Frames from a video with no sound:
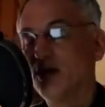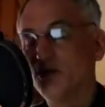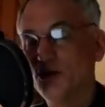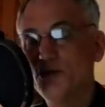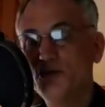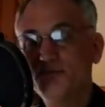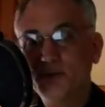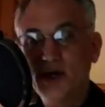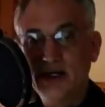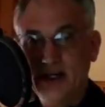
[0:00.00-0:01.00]
news
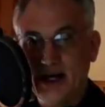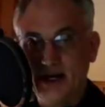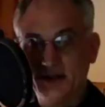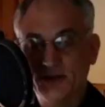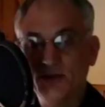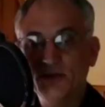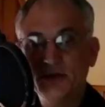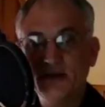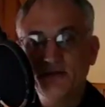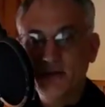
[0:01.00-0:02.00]
broadcast, news
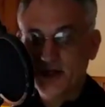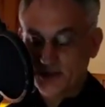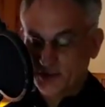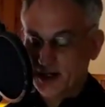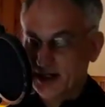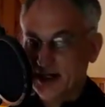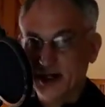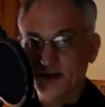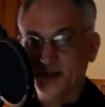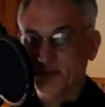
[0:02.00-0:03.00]
and information
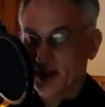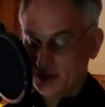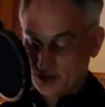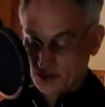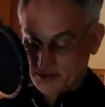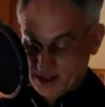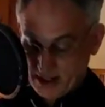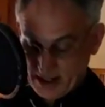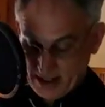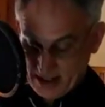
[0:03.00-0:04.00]
broadcast is brought to you
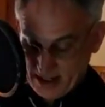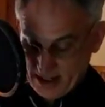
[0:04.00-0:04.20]
by